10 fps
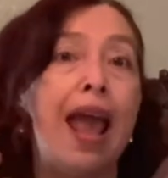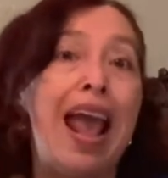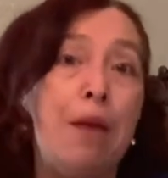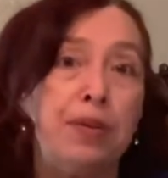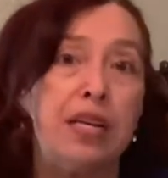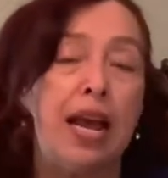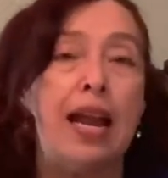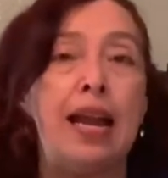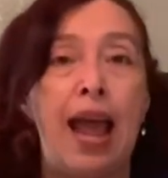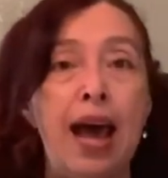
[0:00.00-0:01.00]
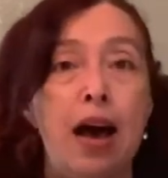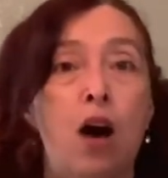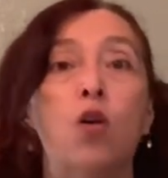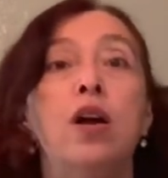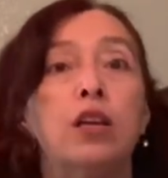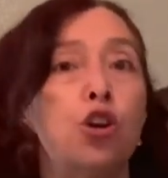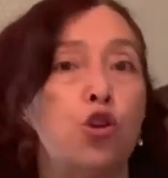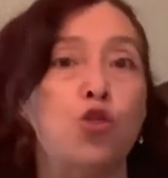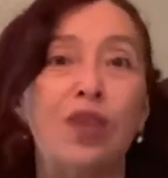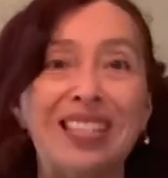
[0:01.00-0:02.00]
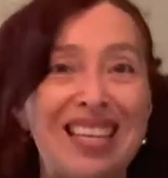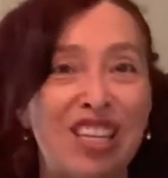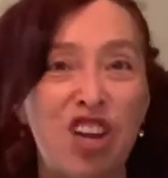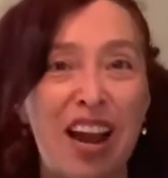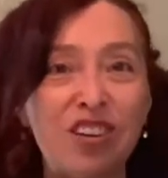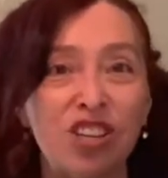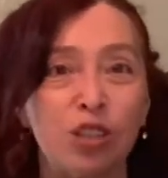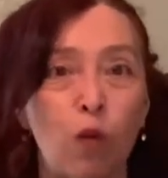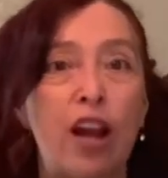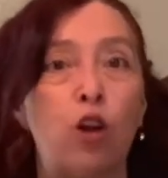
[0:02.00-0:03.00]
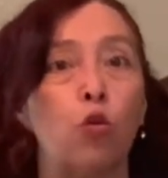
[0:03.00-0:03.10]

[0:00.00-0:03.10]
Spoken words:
empty. And now, you could see the changes, right?